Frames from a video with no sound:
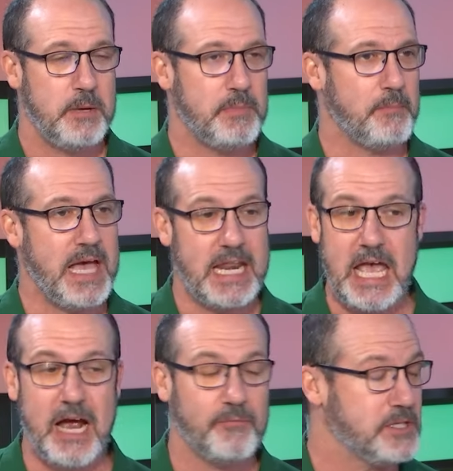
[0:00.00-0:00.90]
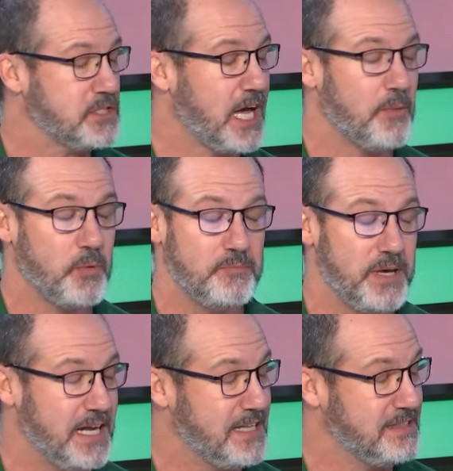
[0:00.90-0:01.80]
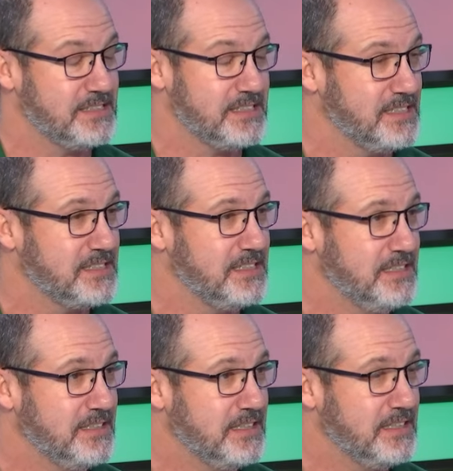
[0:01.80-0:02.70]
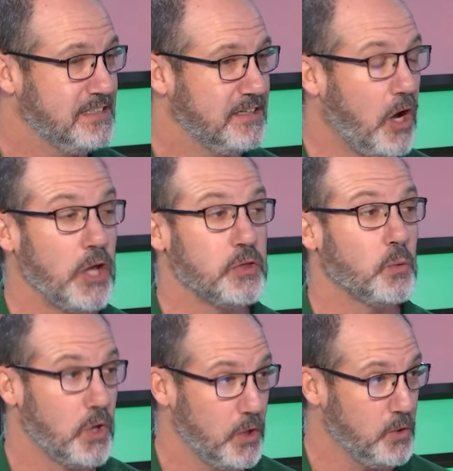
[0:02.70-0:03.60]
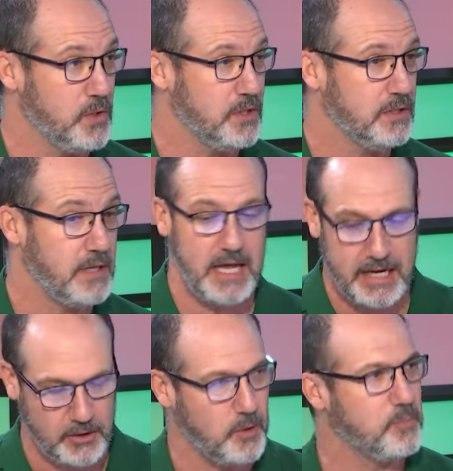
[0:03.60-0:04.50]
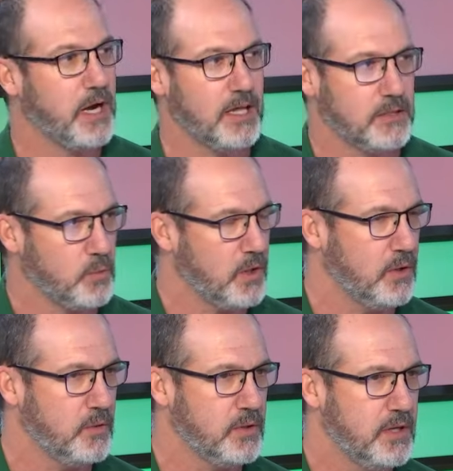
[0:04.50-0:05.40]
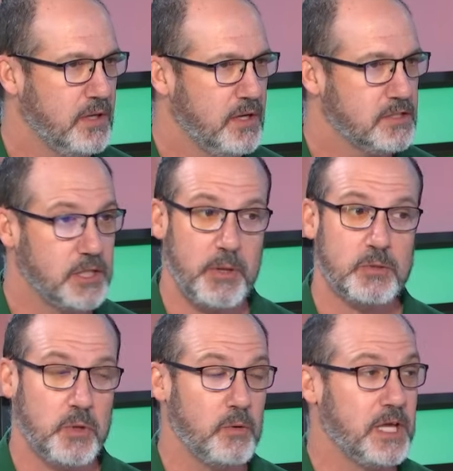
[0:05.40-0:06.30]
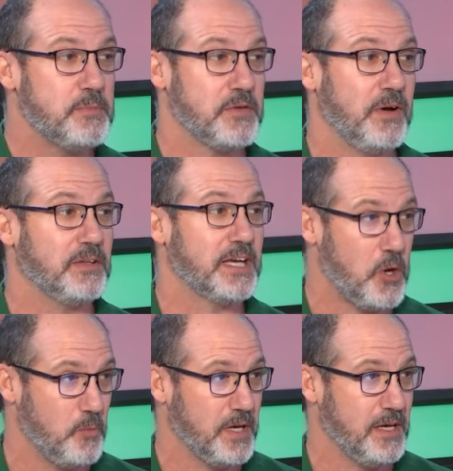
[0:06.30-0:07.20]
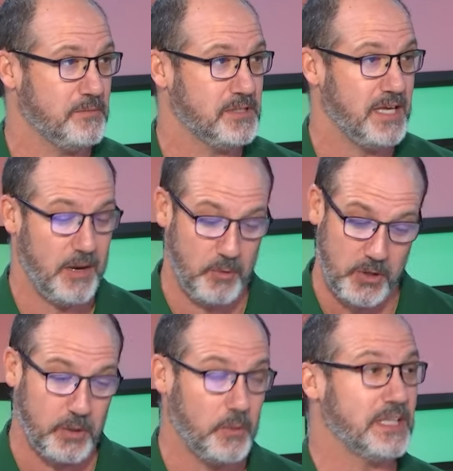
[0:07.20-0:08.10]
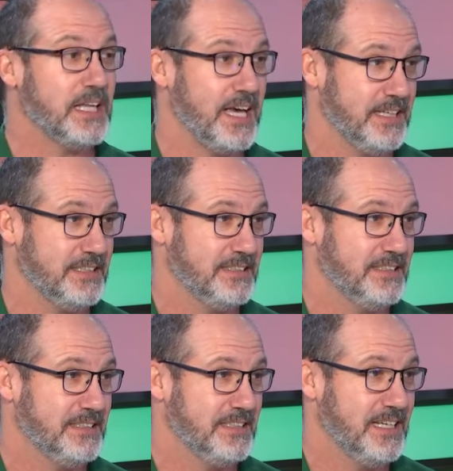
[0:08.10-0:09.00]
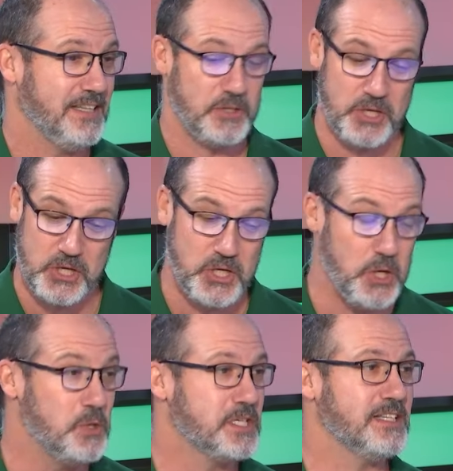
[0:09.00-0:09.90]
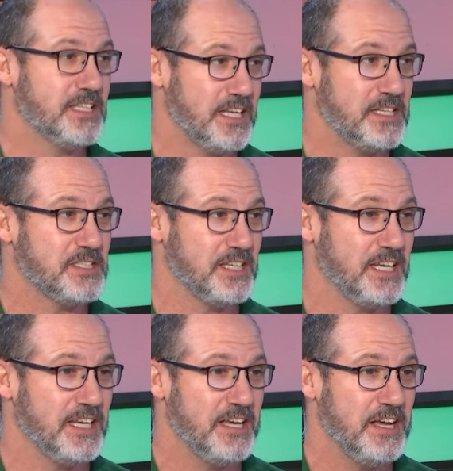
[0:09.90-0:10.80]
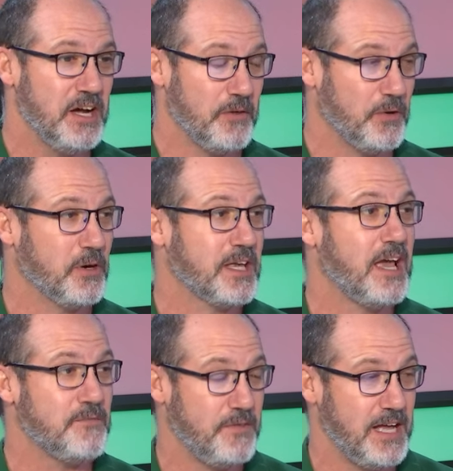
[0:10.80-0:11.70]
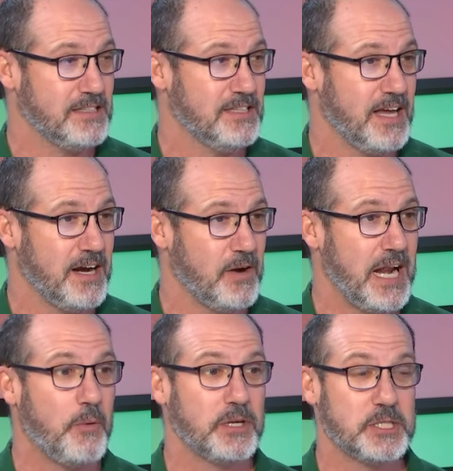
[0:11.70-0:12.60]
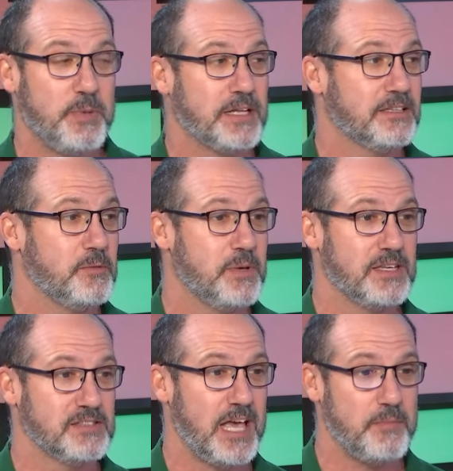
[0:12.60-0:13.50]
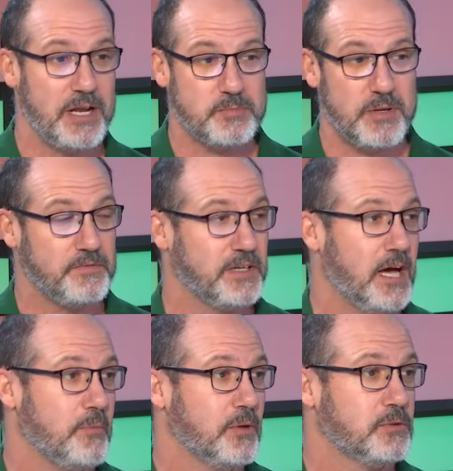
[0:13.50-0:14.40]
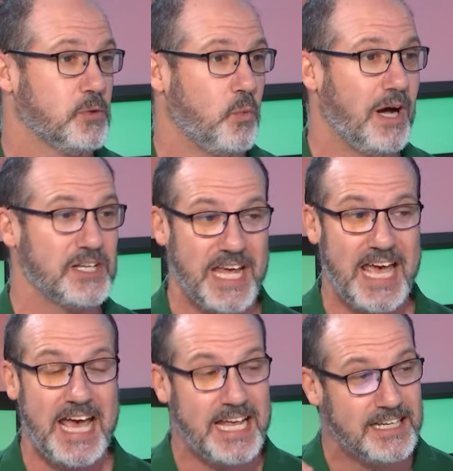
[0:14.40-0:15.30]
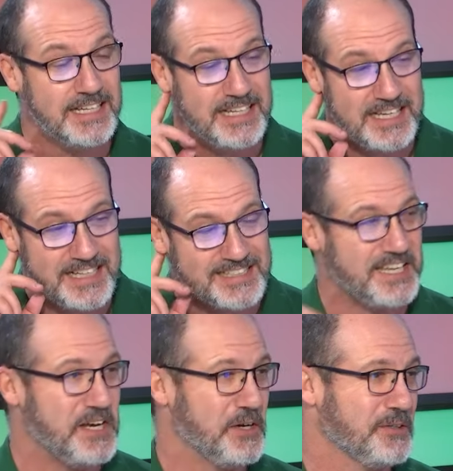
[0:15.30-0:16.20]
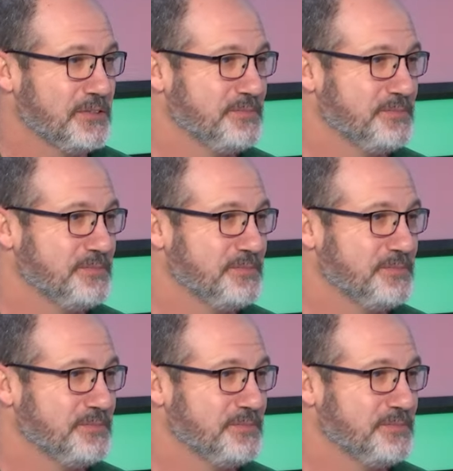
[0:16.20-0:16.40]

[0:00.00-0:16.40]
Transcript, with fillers: But, man, every stop we've been at this season, uh, on the road and at home, but on the road, some of those road games, it felt like home games. Yeah. And we're going to Atlanta. Yes. And there's a huge contingency of Hurricane fans there. And I would expect it to be the same. And it's been phenomenal to watch and to hear.